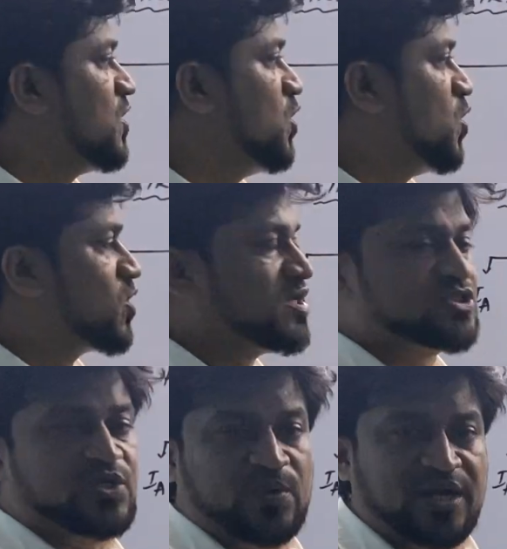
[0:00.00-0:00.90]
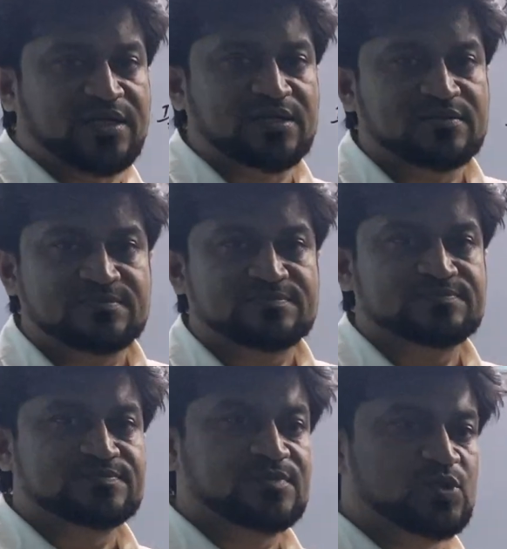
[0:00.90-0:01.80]
Locus
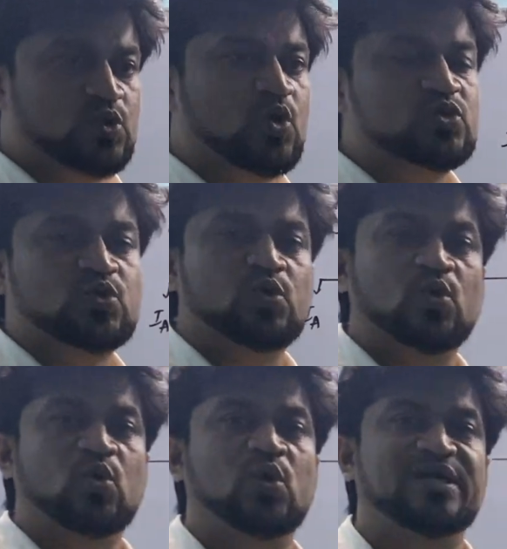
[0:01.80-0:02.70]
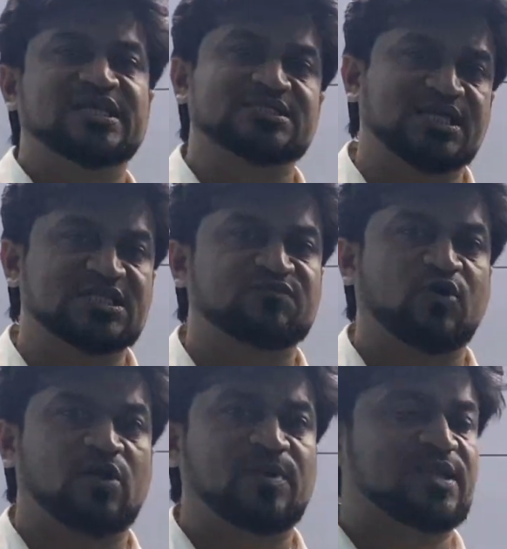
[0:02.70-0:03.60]
unit, those who know distance
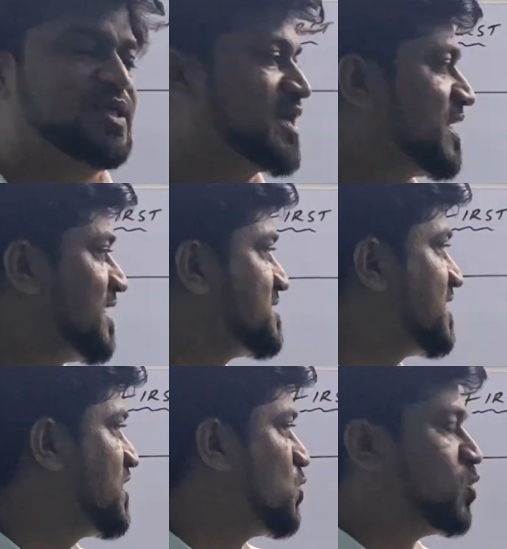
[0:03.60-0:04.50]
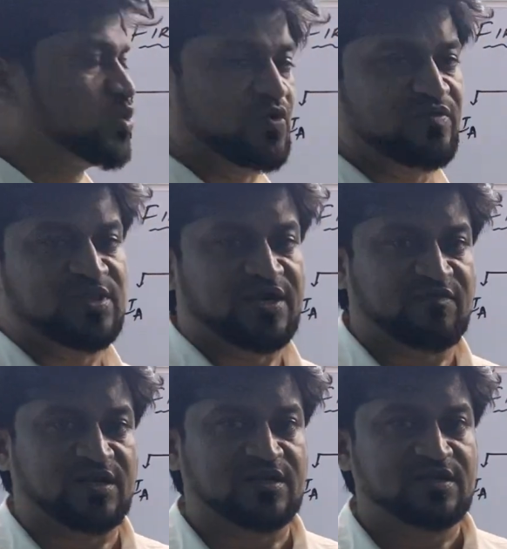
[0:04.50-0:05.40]
formula, they can easily go through with that
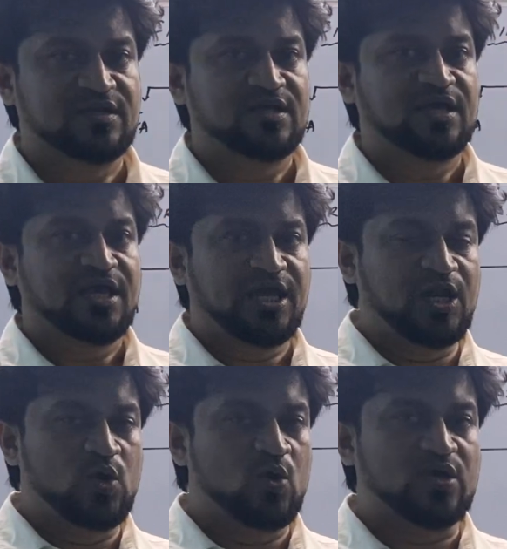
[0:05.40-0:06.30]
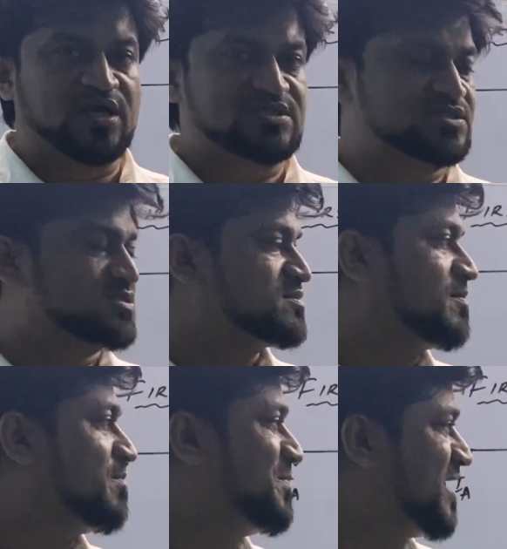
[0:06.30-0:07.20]
one. In locus,
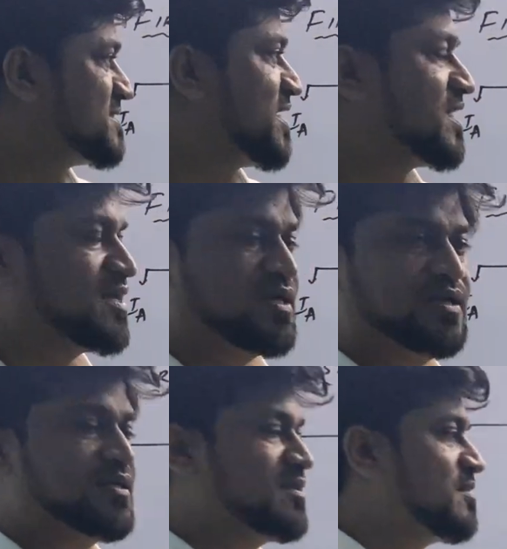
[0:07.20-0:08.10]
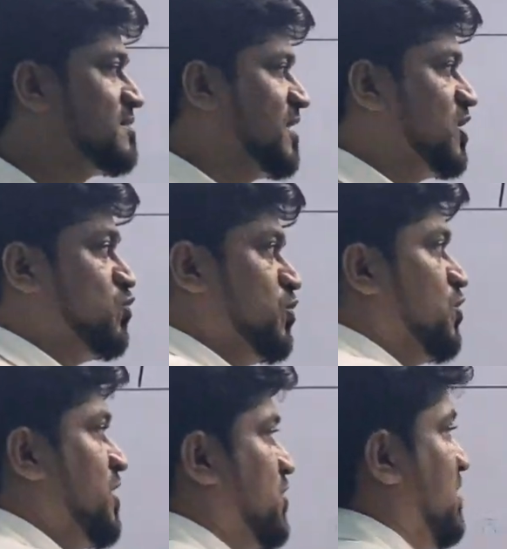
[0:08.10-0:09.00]
basic thing you
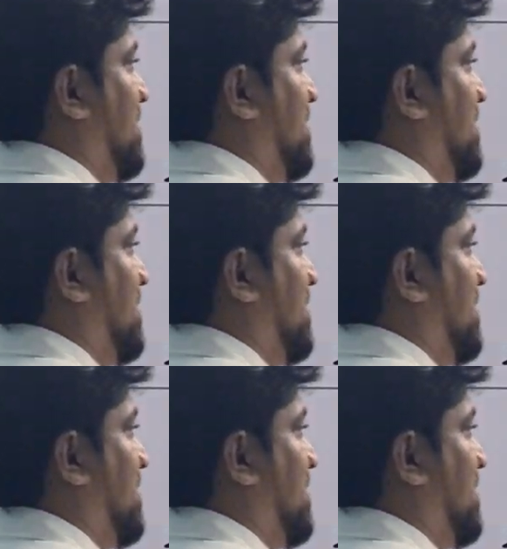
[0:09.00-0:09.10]
need to